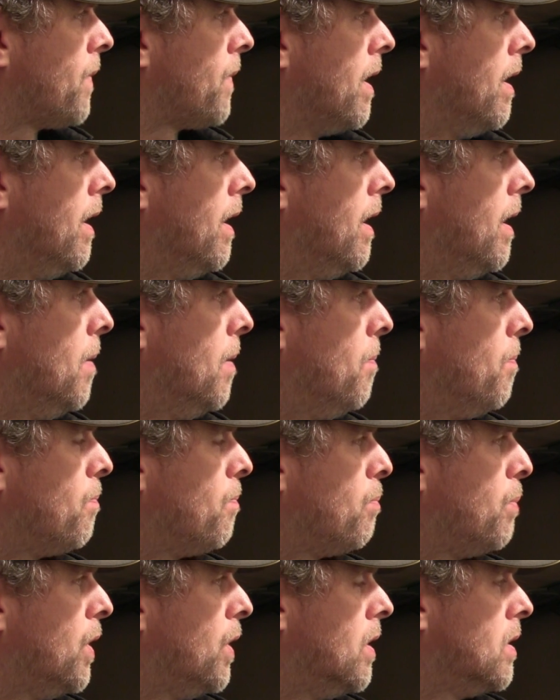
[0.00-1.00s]

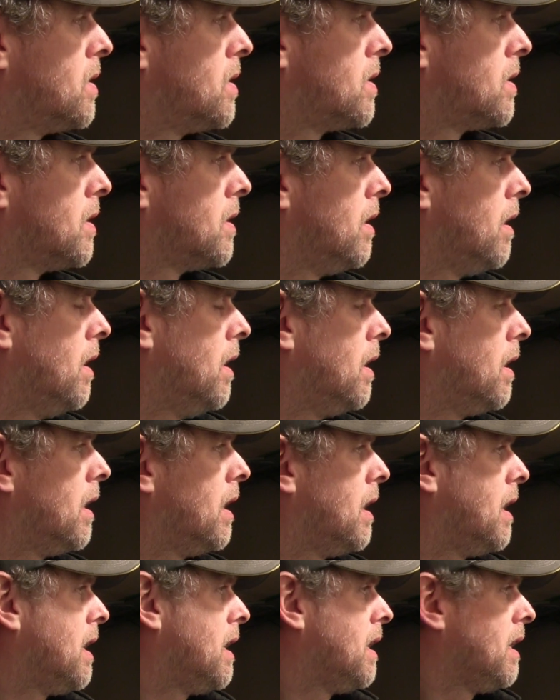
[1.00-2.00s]
Um, but uh,
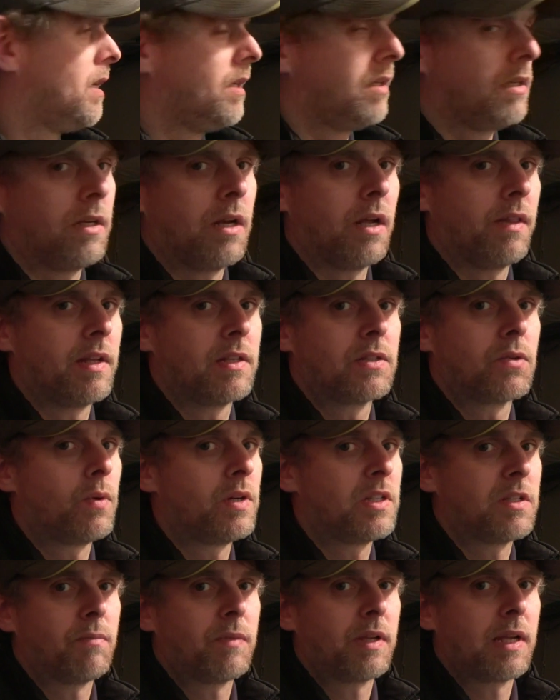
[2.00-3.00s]
you know, there's
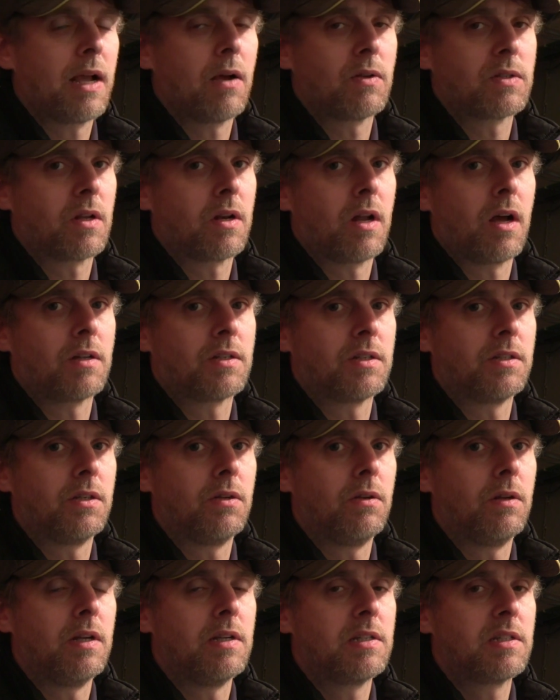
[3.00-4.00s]
always something else on our
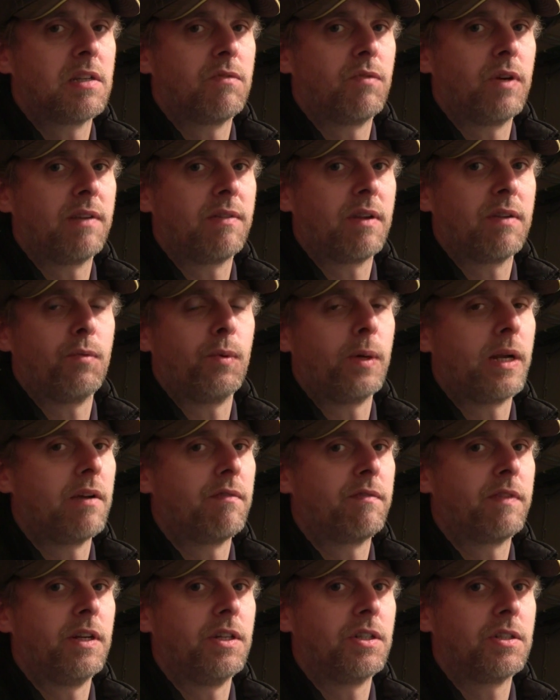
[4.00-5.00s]
to-do list. If we if we
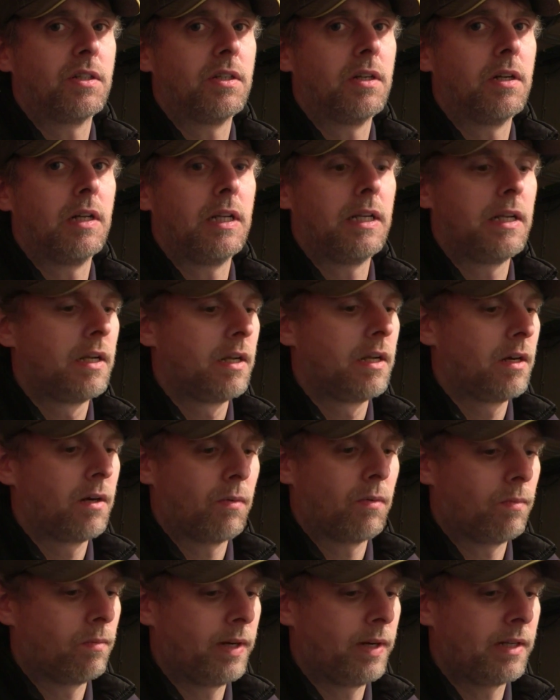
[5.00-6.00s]
get finished early,
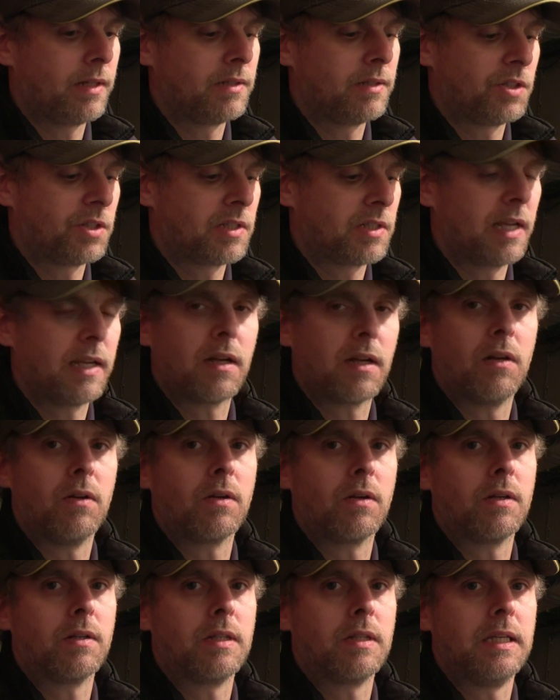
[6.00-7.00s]
we can just take a
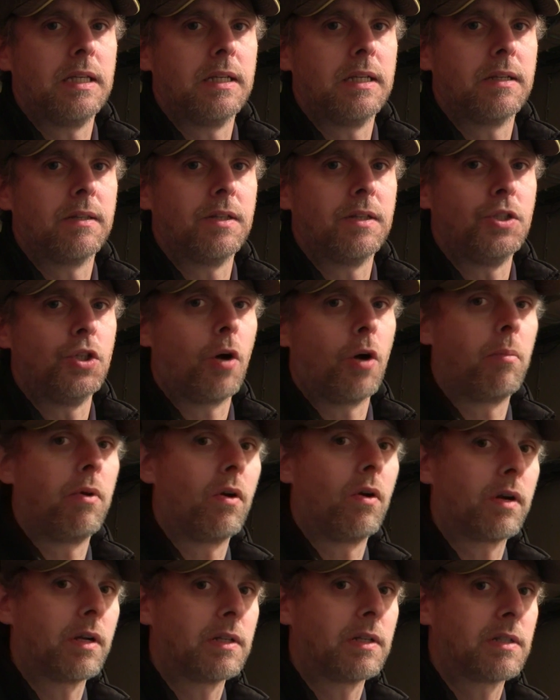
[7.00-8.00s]
look at the uh, the job
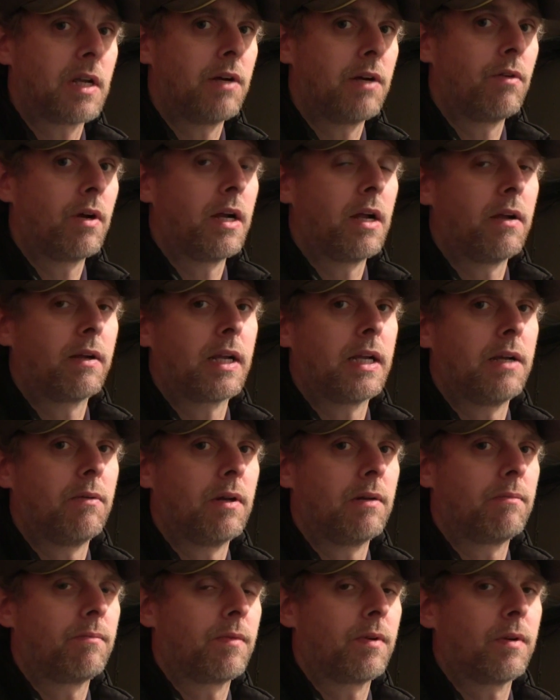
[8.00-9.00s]
log and say, right, okay,
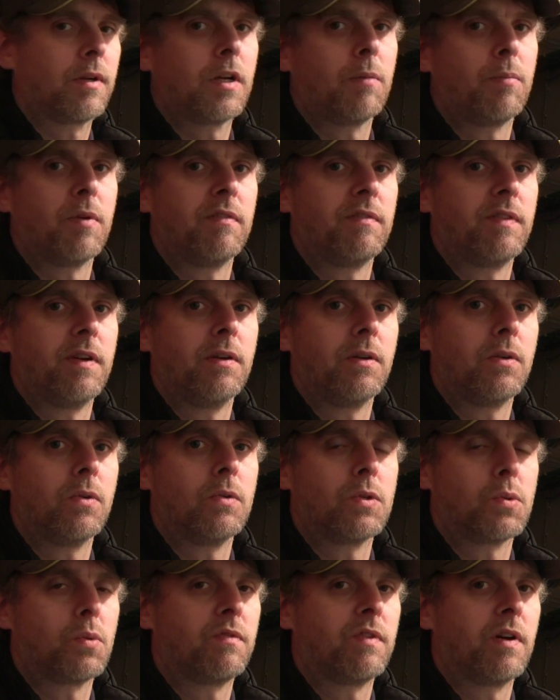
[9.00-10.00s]
well, a couple of phone
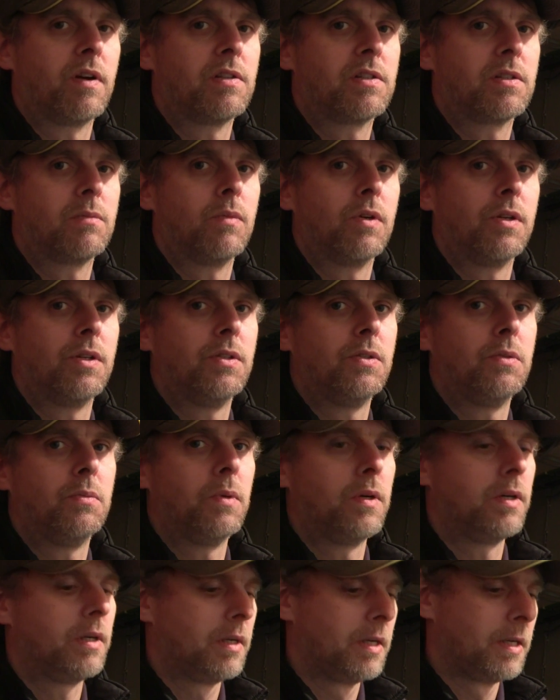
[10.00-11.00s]
calls, we'll find someone who
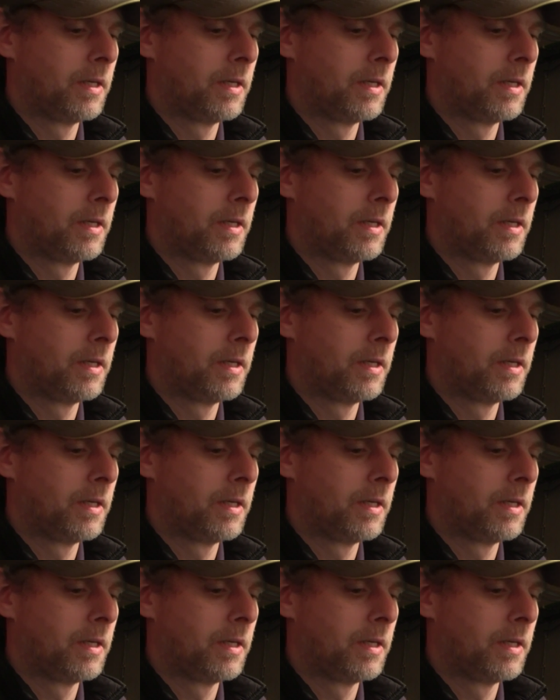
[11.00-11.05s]
uh,